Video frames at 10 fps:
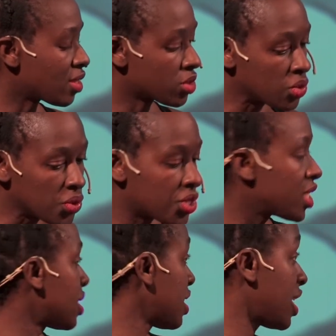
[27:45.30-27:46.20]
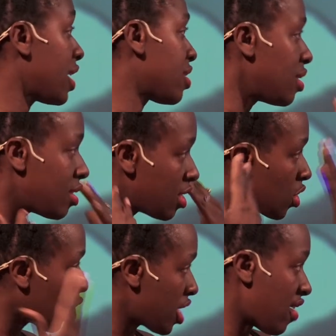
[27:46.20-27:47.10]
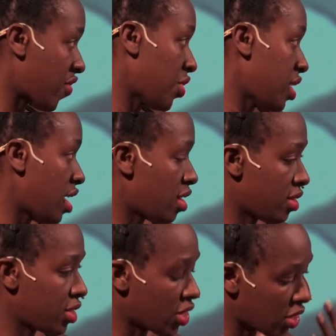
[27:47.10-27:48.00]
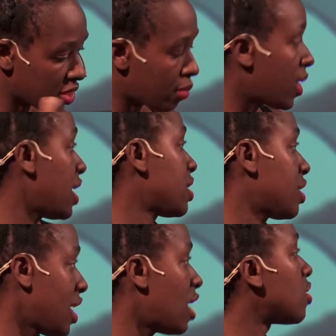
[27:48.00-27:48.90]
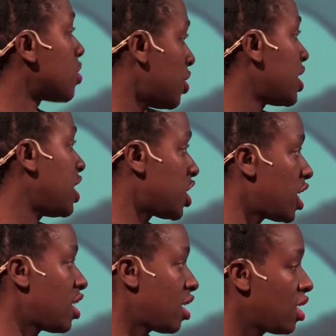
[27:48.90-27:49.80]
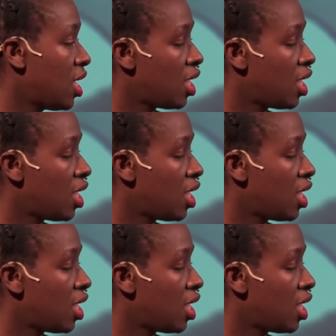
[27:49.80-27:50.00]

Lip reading: do things that they did not have on their you know, on the plans, on the agenda.